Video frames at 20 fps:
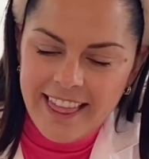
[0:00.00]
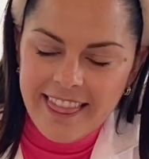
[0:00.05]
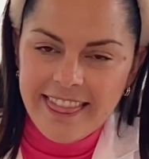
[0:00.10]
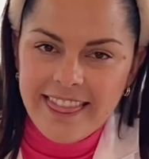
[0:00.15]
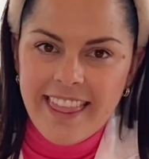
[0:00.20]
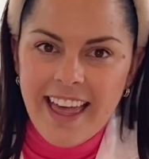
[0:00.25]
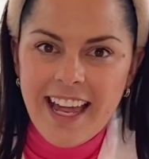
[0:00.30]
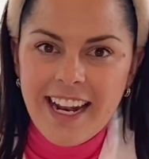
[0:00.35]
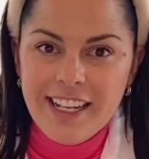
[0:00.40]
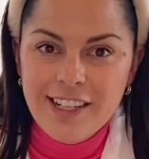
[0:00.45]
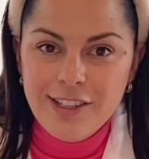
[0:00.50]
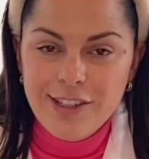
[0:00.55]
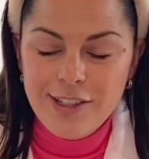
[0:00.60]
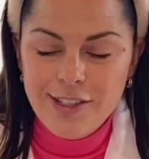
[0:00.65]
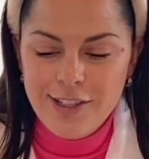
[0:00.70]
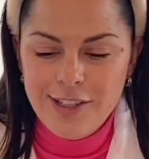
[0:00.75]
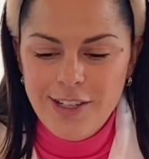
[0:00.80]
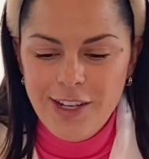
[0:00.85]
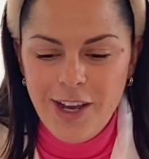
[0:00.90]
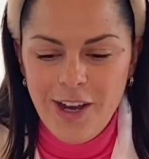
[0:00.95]
That is
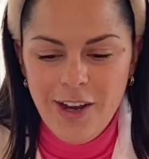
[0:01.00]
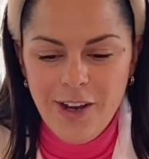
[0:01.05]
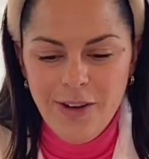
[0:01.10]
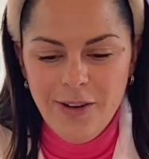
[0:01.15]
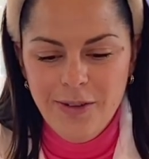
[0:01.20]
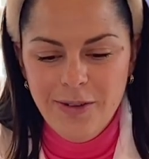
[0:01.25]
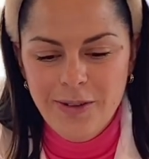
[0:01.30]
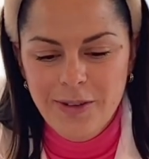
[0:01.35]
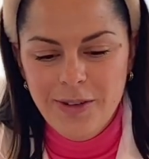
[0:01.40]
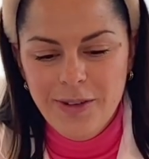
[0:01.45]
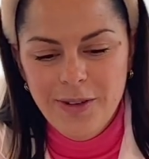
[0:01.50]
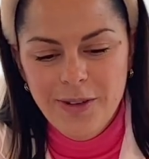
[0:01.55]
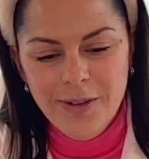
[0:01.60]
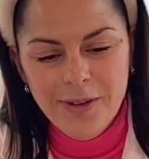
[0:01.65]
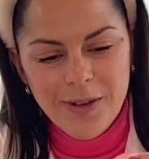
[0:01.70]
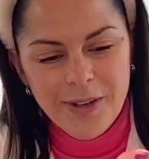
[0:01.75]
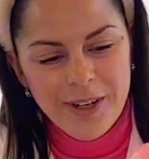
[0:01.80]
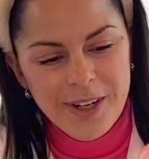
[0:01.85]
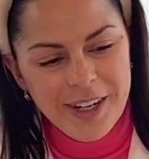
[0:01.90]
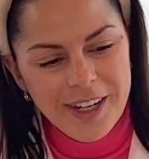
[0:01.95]
so
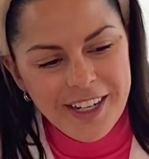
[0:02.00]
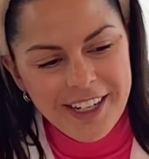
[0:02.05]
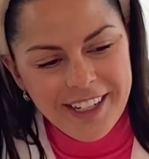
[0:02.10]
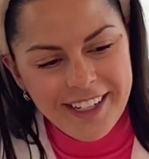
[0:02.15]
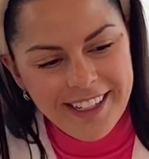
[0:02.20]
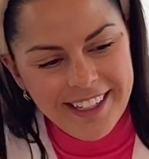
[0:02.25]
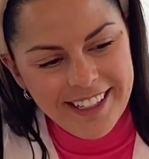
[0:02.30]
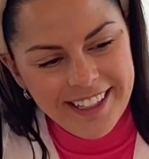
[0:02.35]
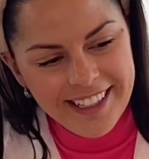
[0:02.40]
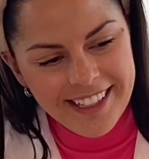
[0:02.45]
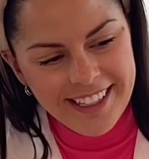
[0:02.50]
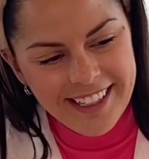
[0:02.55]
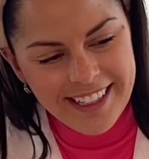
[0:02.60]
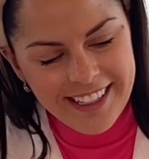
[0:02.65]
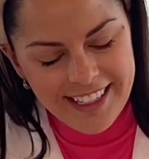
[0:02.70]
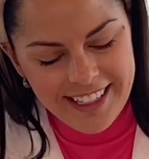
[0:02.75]
cool.